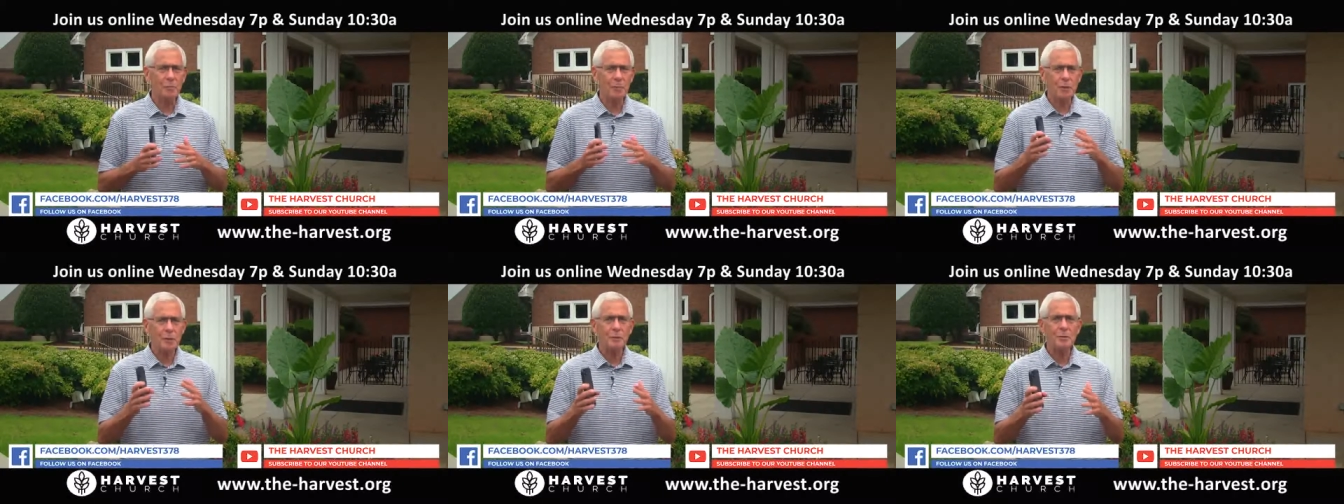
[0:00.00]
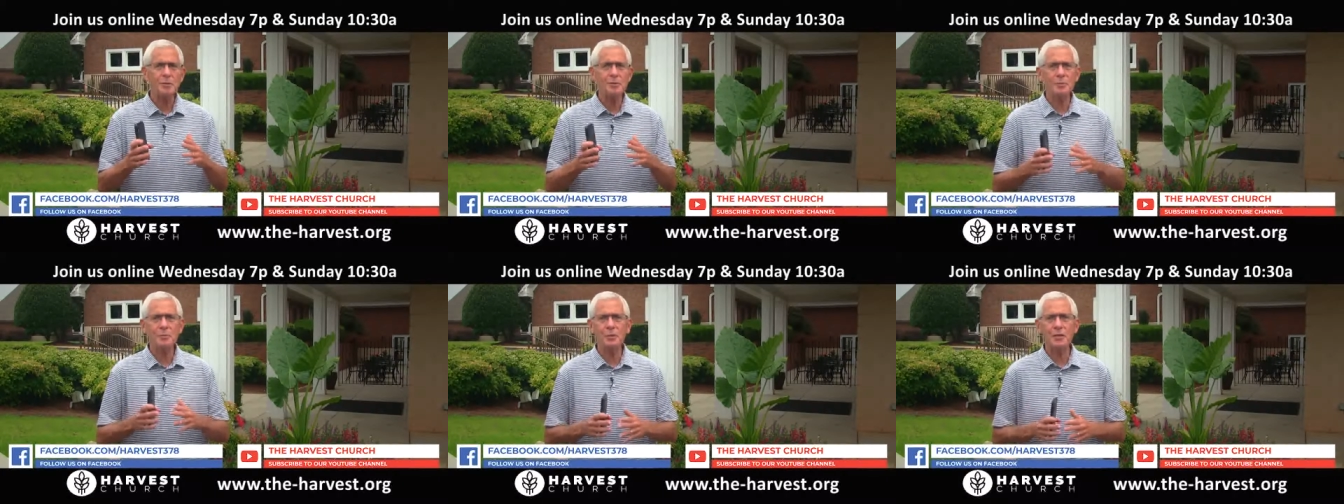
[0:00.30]
Maybe
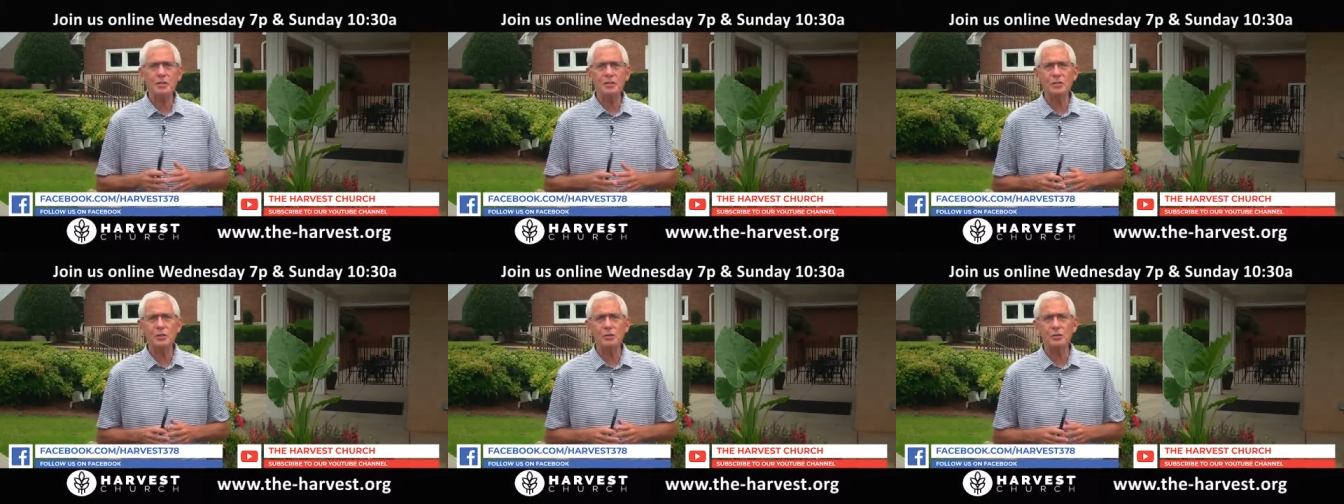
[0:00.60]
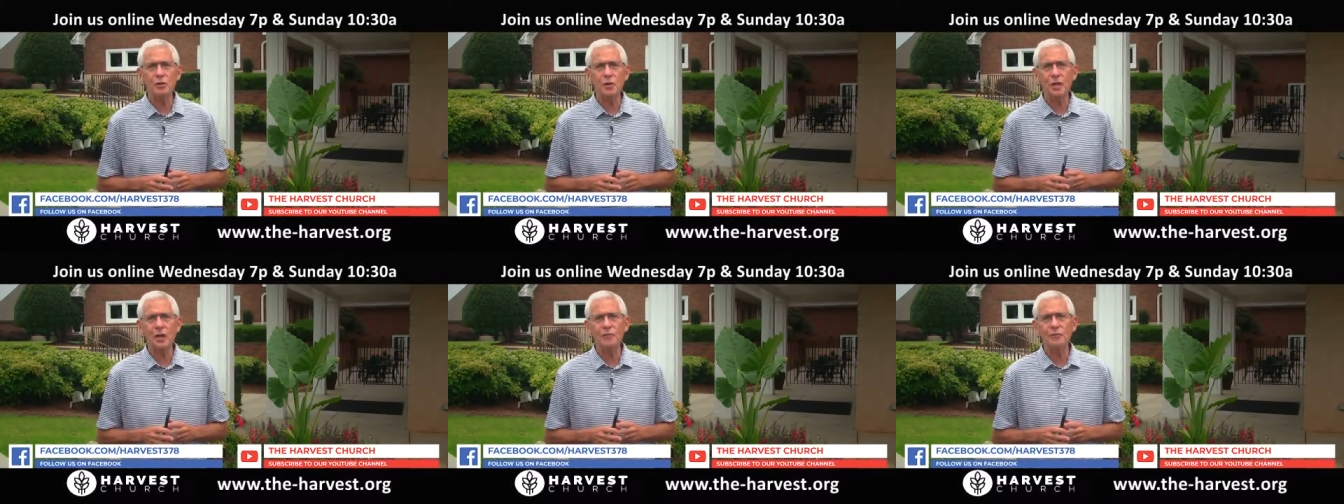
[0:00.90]
there's some things in
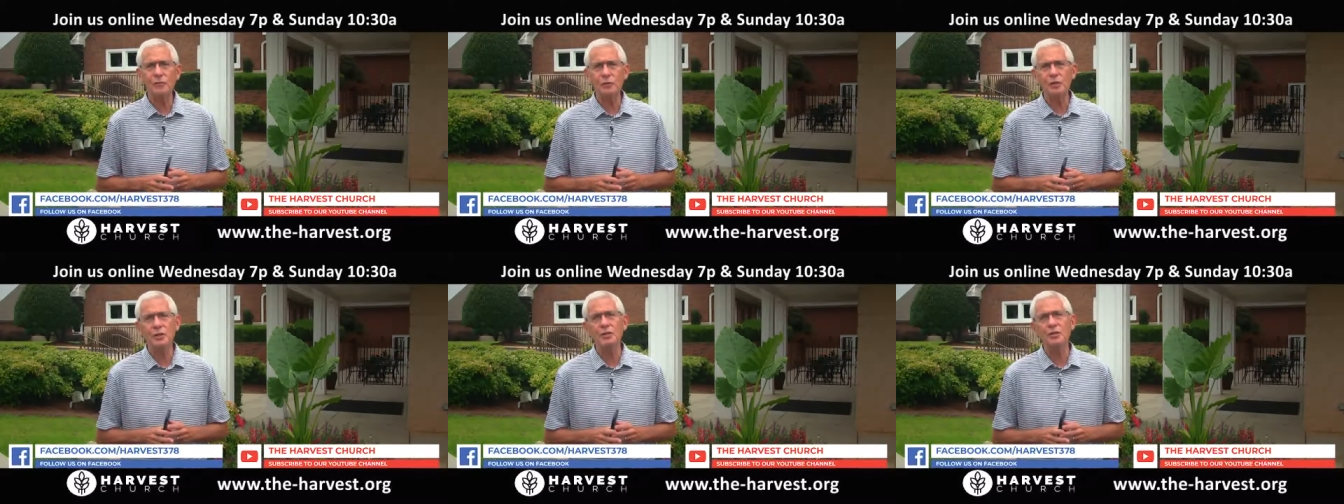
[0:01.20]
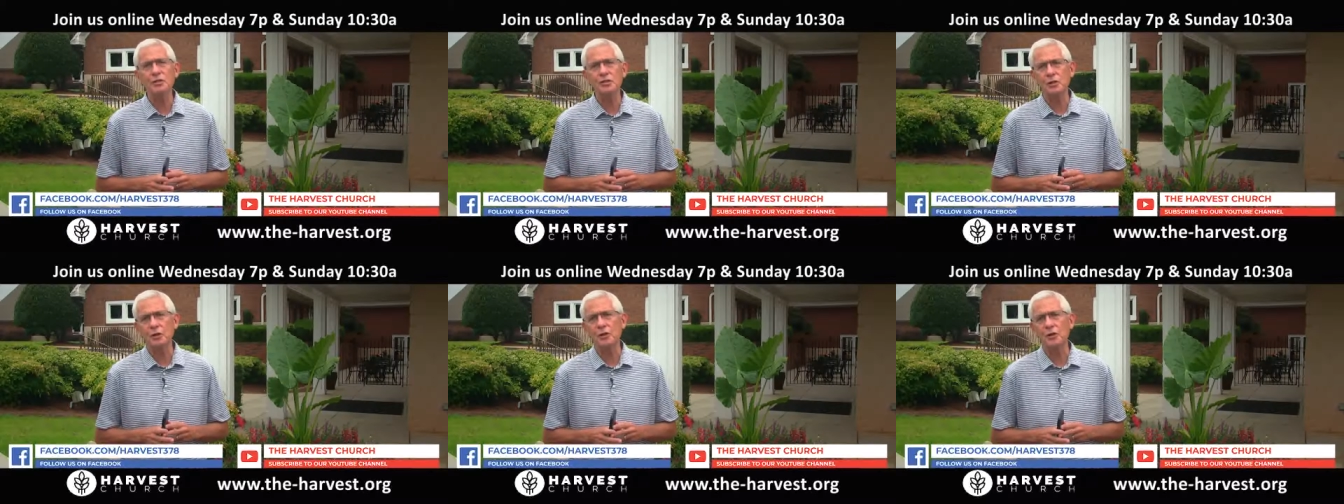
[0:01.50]
your life you need
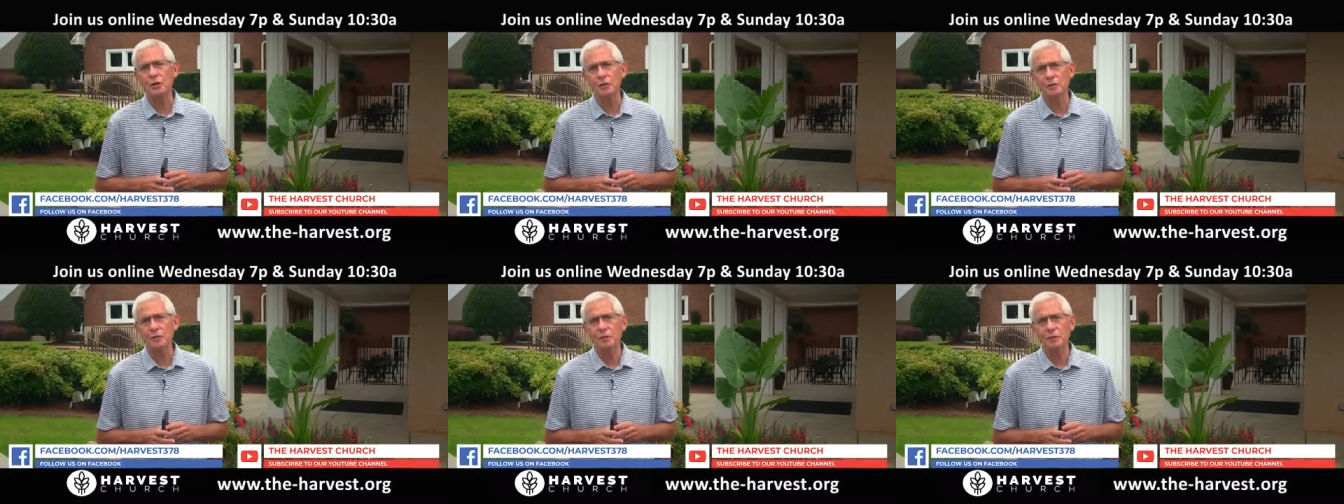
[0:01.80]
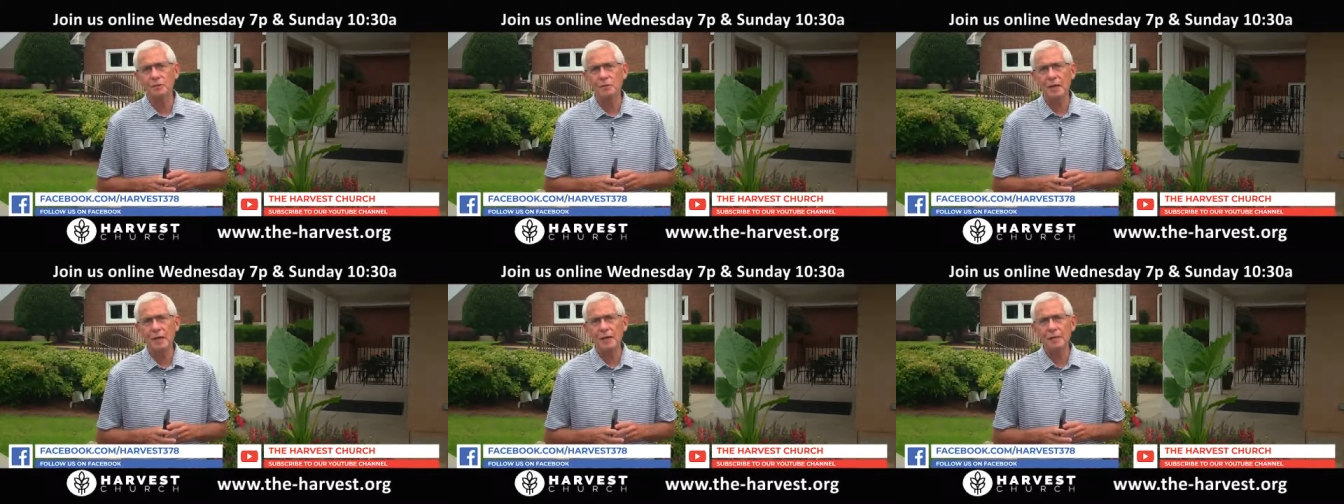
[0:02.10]
to start
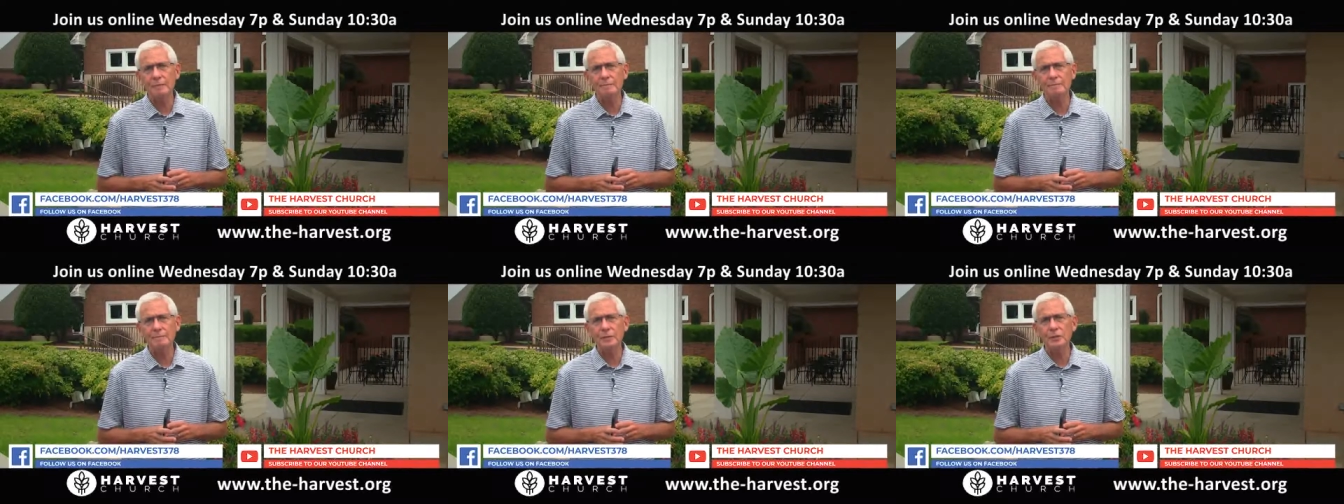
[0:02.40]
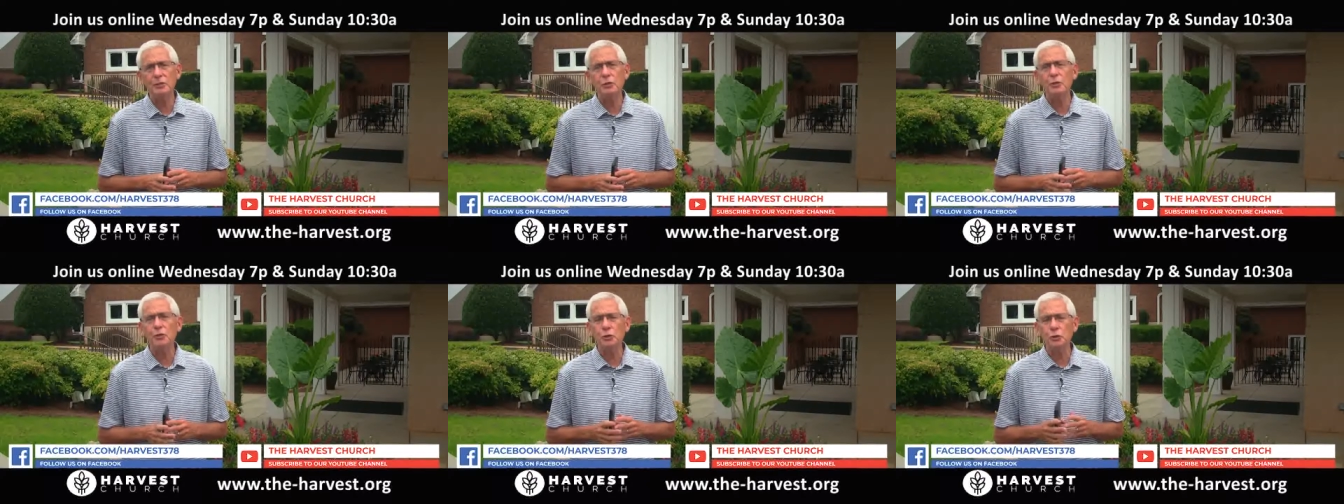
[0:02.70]
over, right?
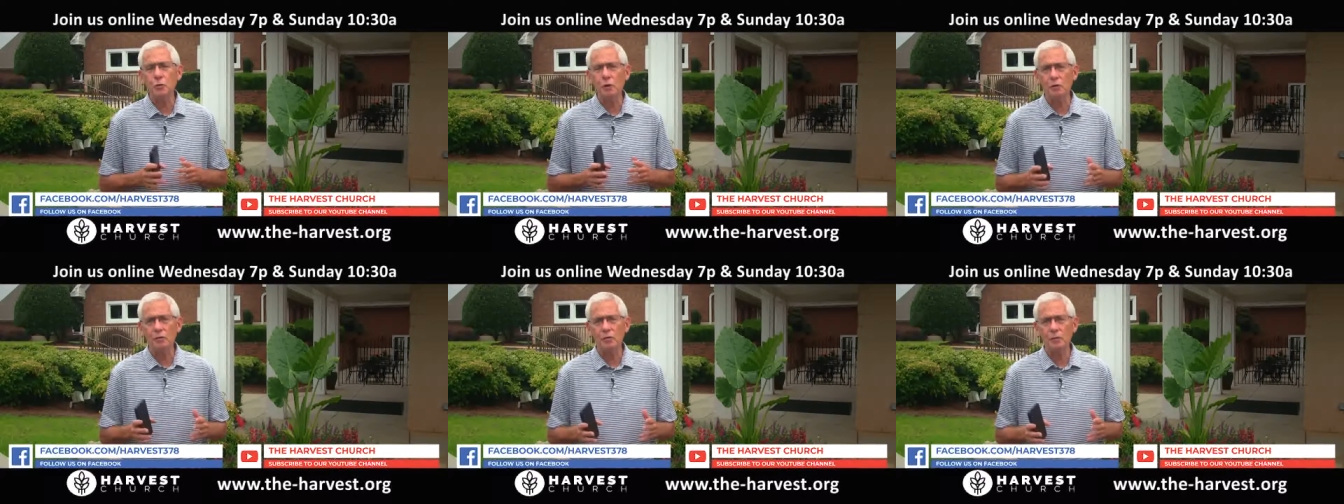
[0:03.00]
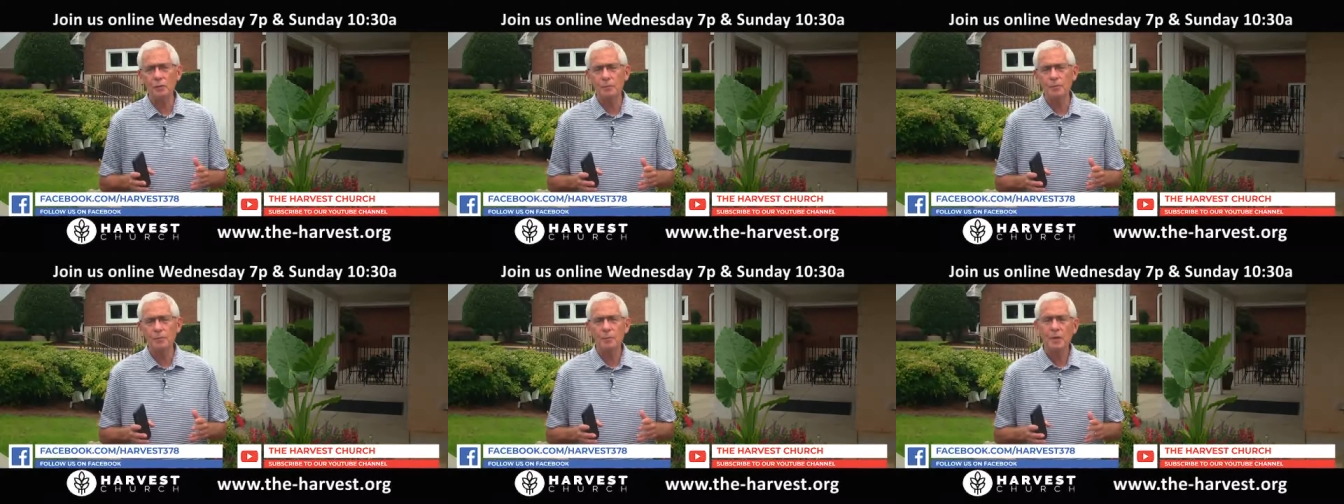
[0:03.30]
Need to do over.